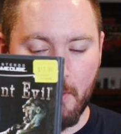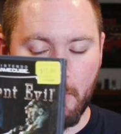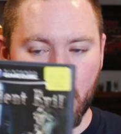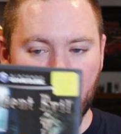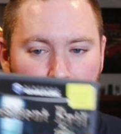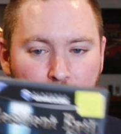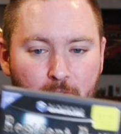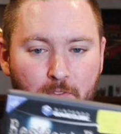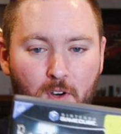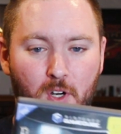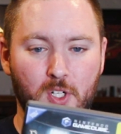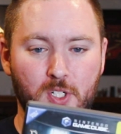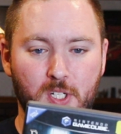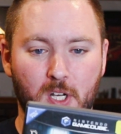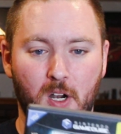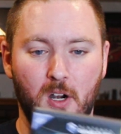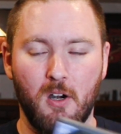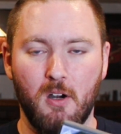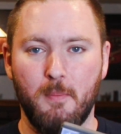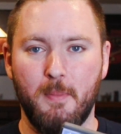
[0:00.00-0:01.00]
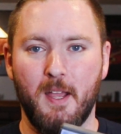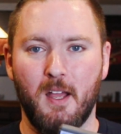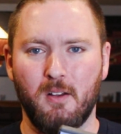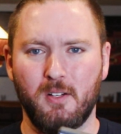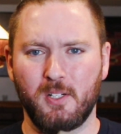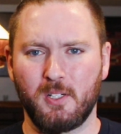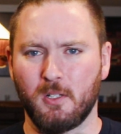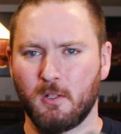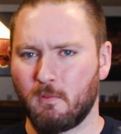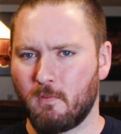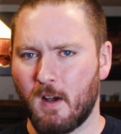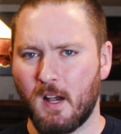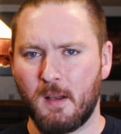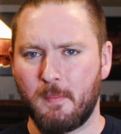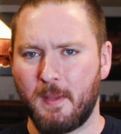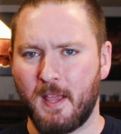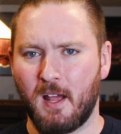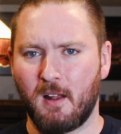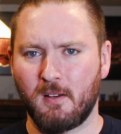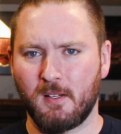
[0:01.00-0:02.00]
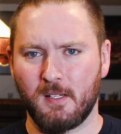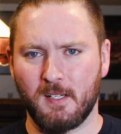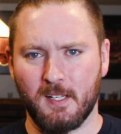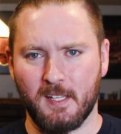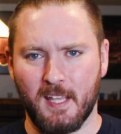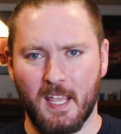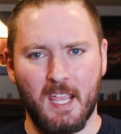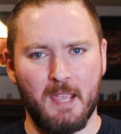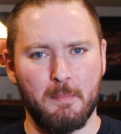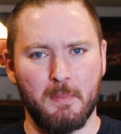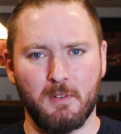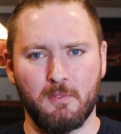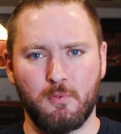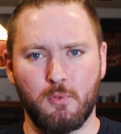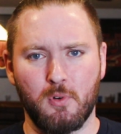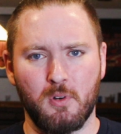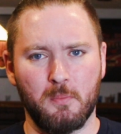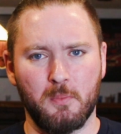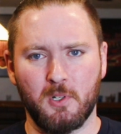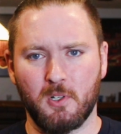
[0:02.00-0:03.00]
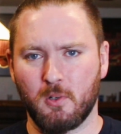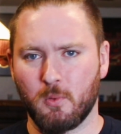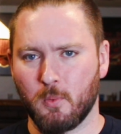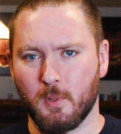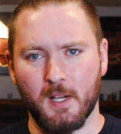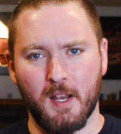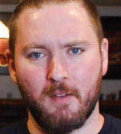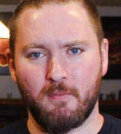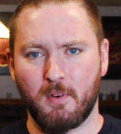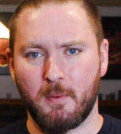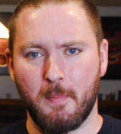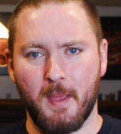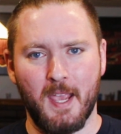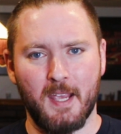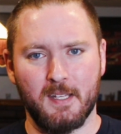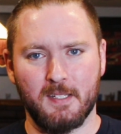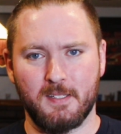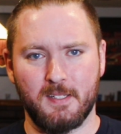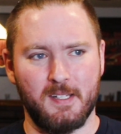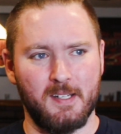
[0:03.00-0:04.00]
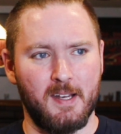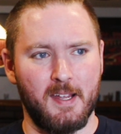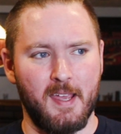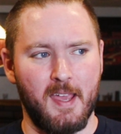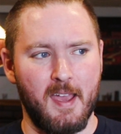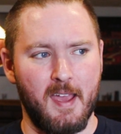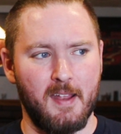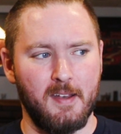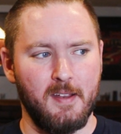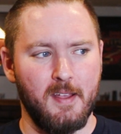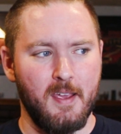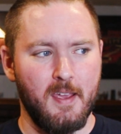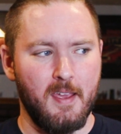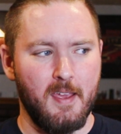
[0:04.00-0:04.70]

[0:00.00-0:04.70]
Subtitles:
when I first heard about it or read about it in Game Informer or whatever magazine I had,